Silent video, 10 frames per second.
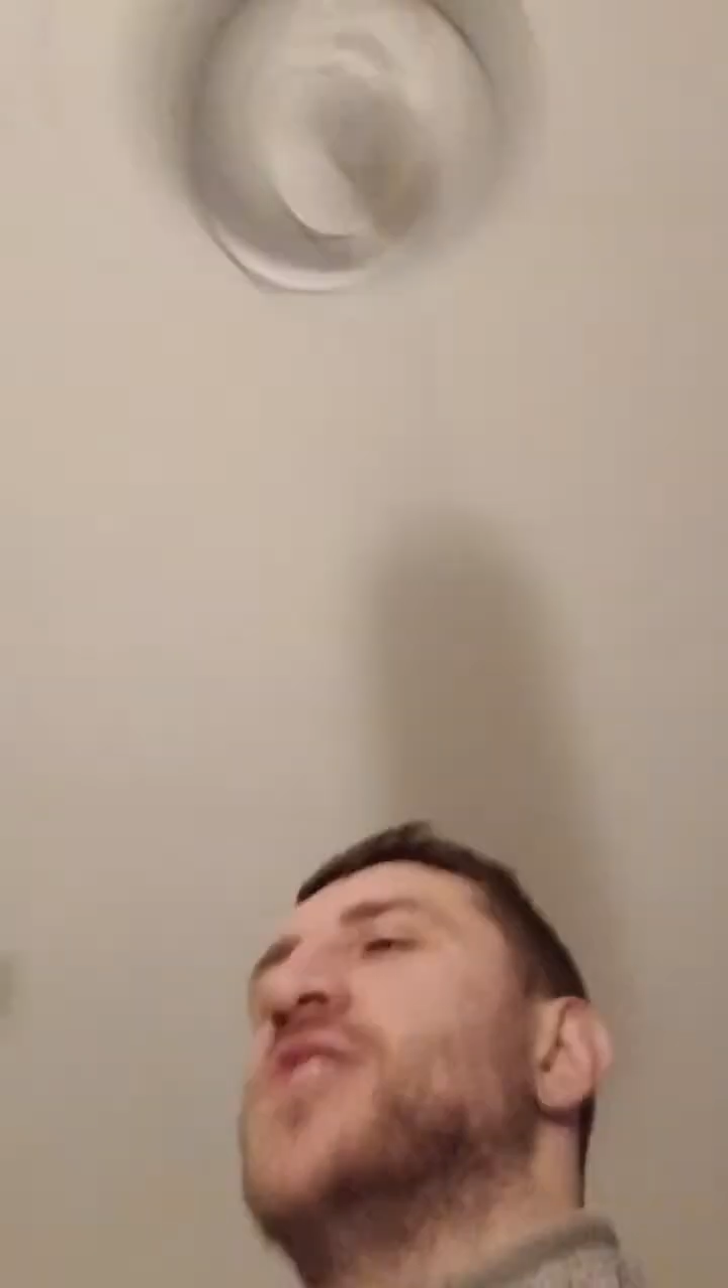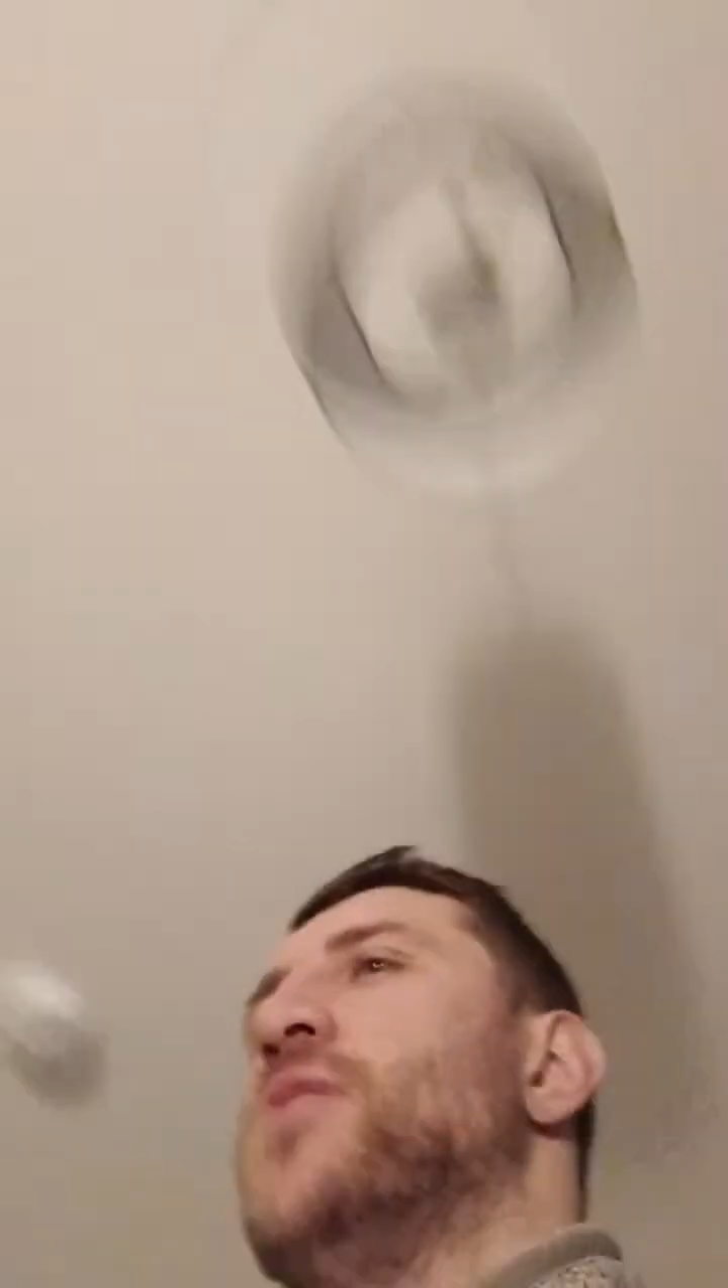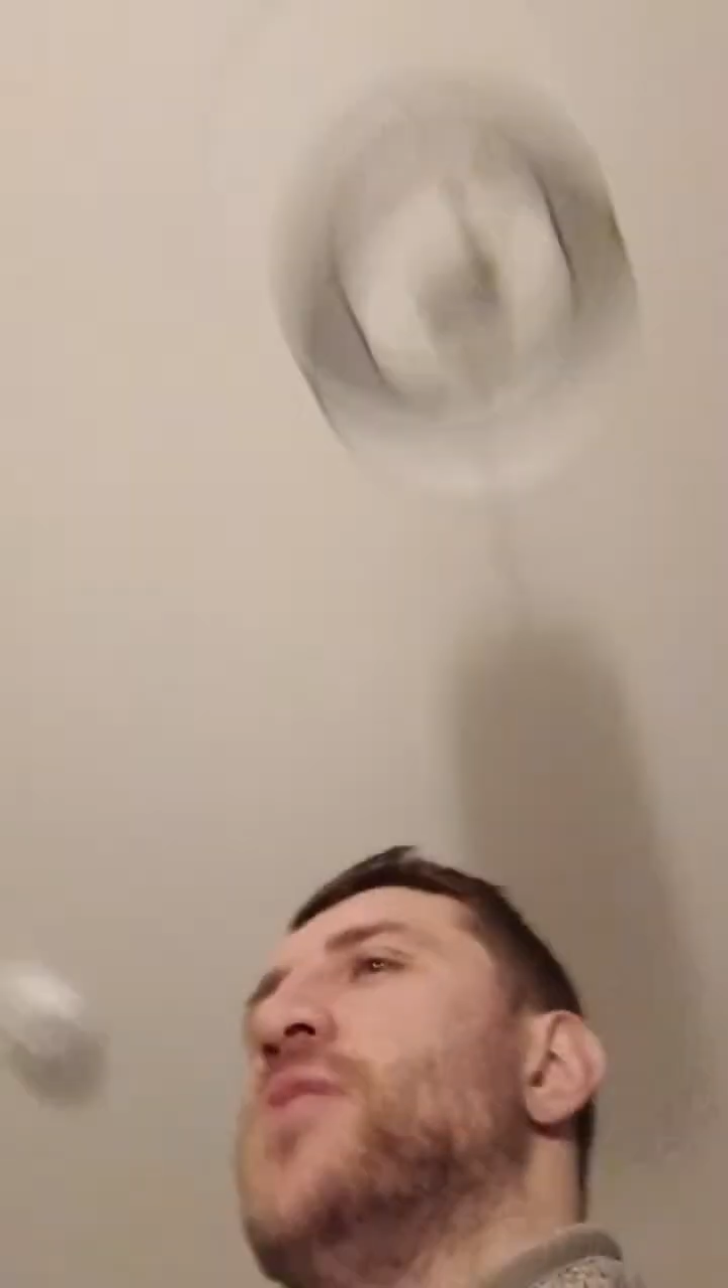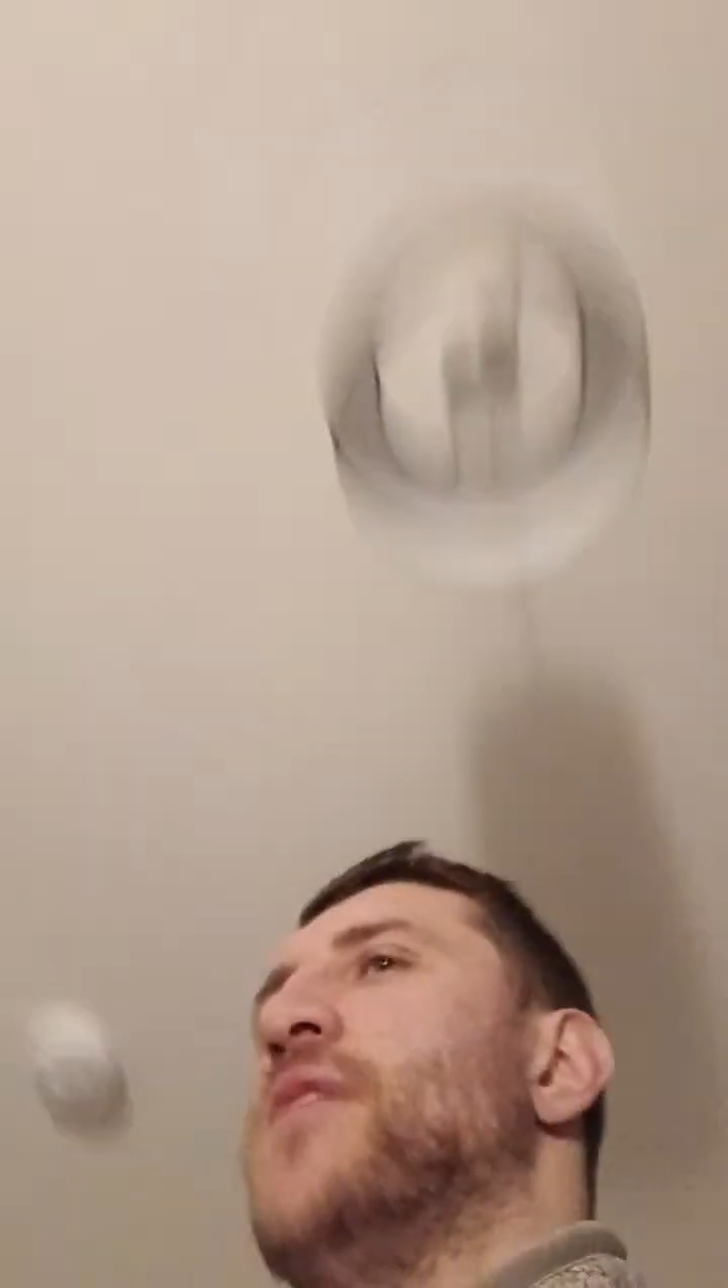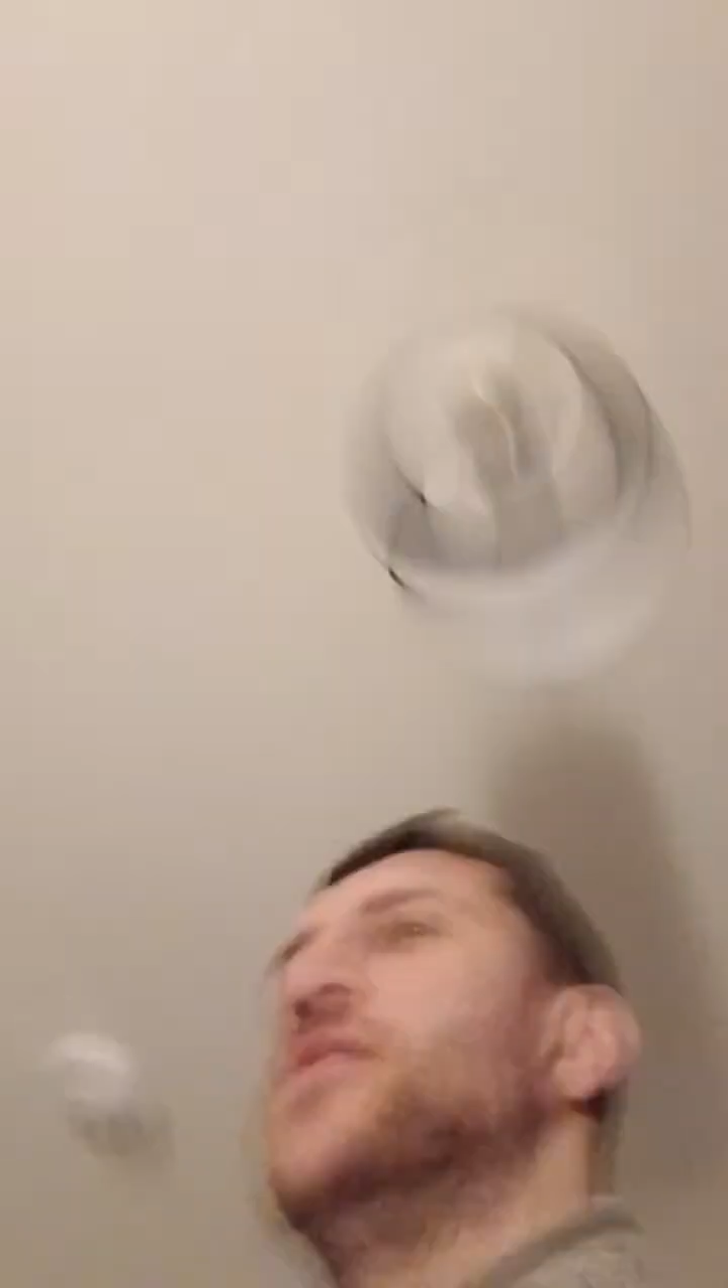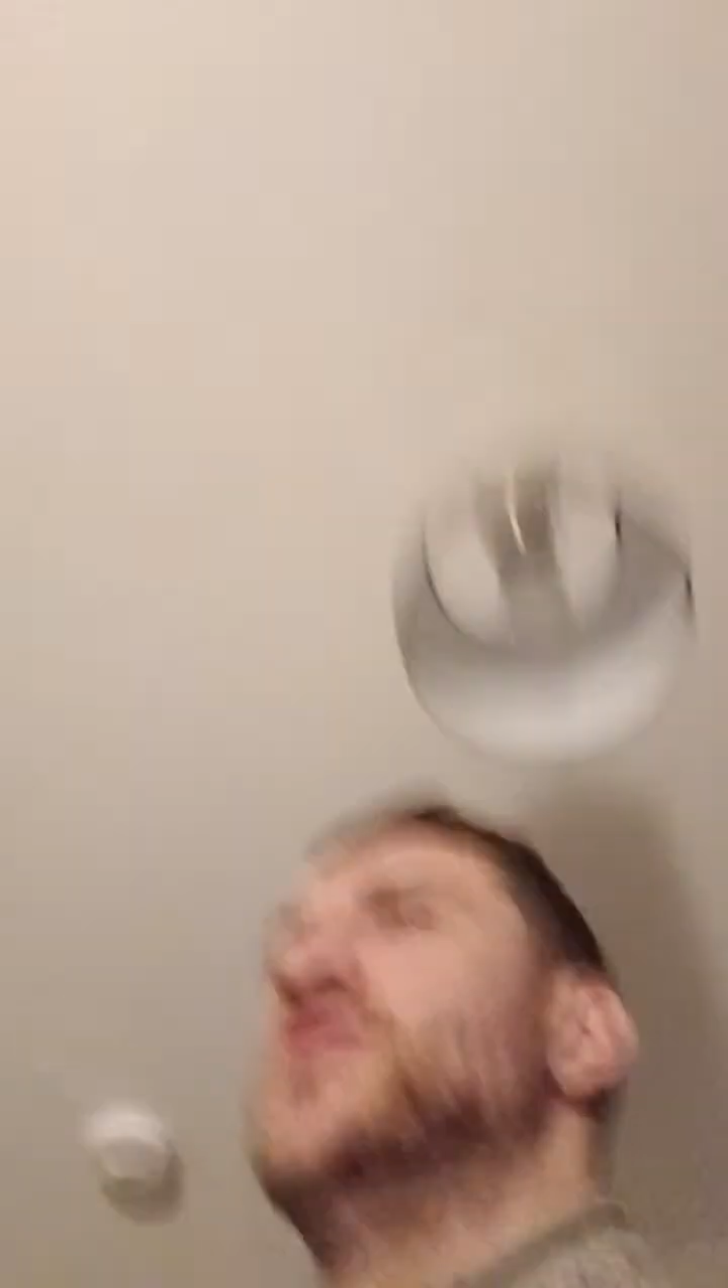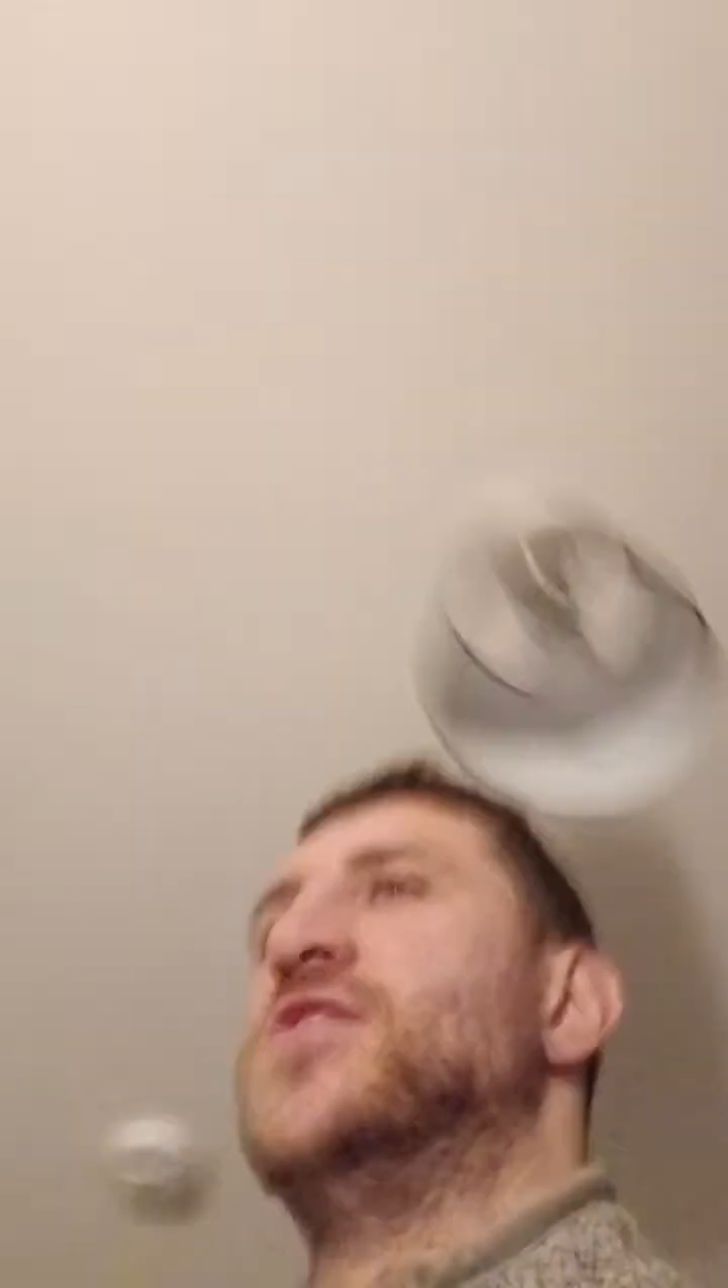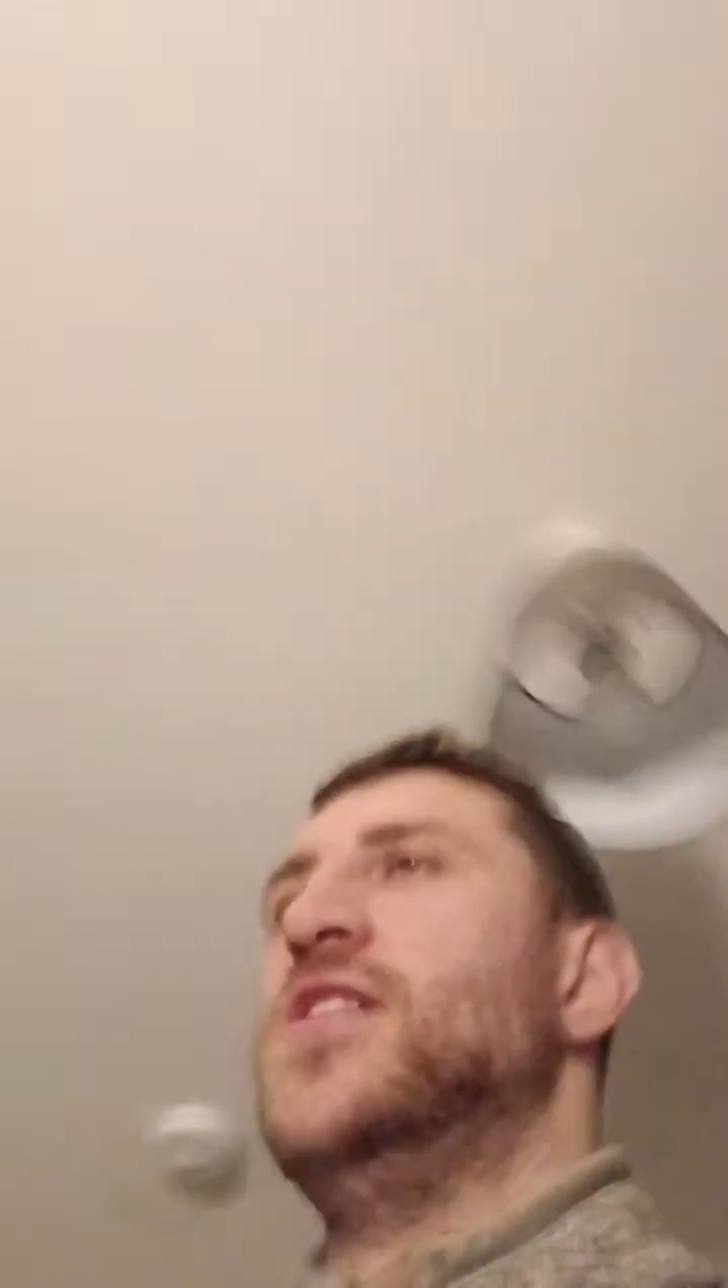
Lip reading: I've been seeing a